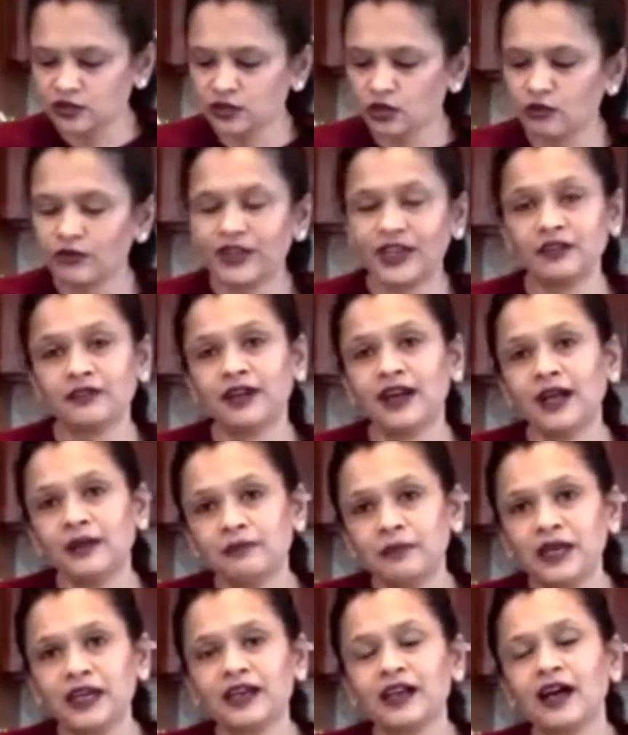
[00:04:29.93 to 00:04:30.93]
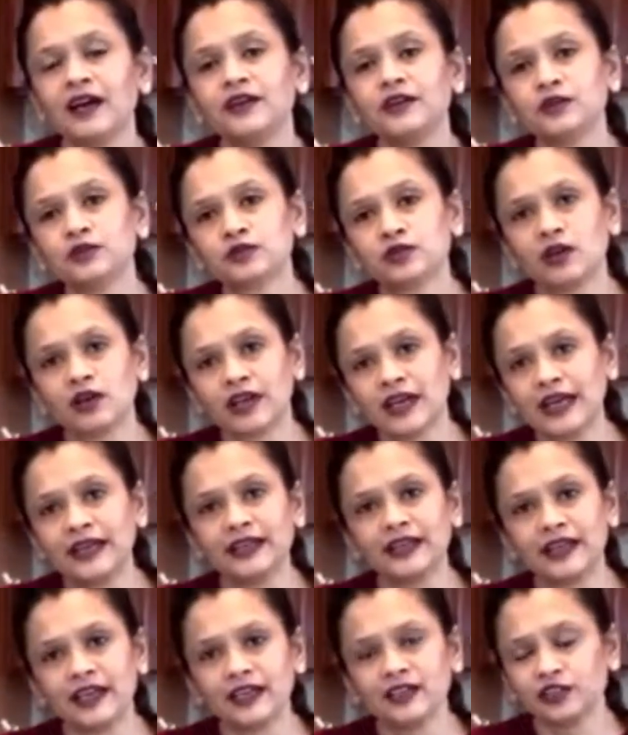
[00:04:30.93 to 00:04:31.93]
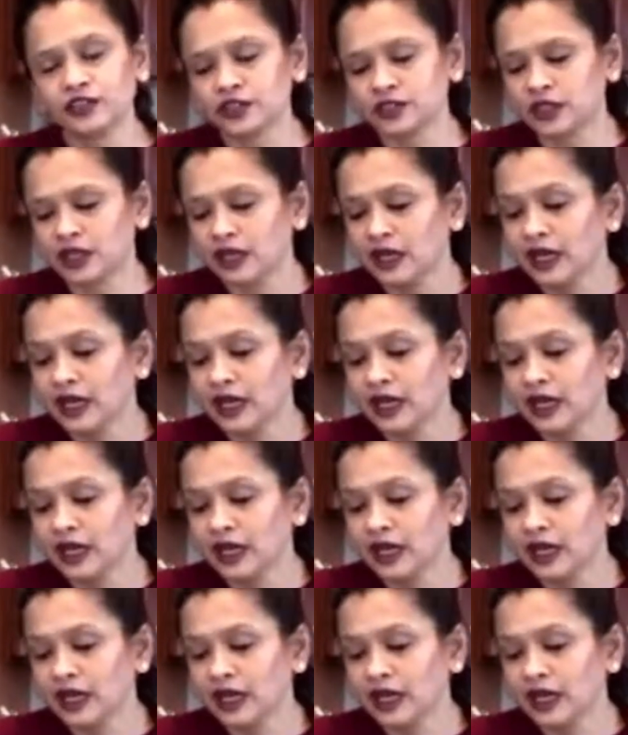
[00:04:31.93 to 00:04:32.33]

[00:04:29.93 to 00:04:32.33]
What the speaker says: so whenever I bake I use organic cane sugar.